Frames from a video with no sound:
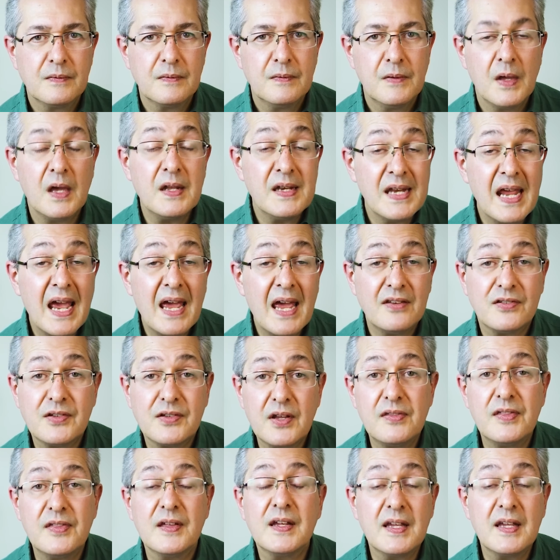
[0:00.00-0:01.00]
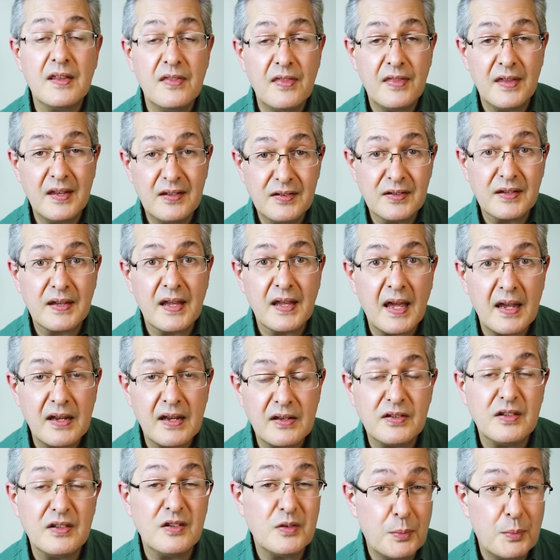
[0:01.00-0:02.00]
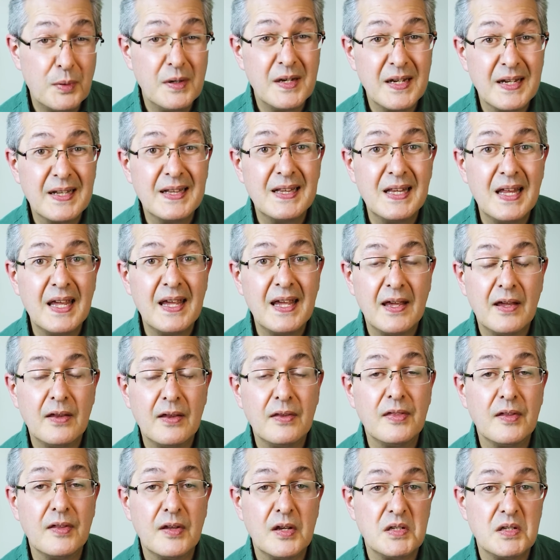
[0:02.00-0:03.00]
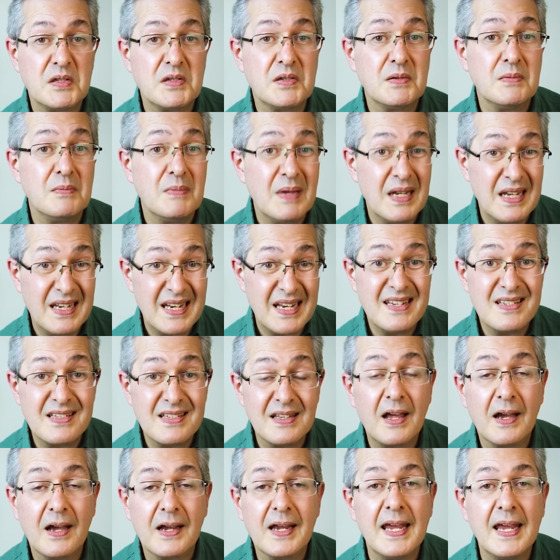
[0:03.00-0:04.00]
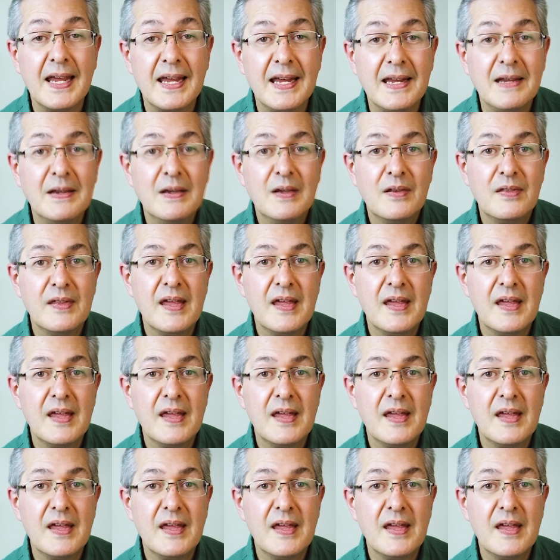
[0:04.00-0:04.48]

And yes, I think in this case, it's pretty clear that it is lucky.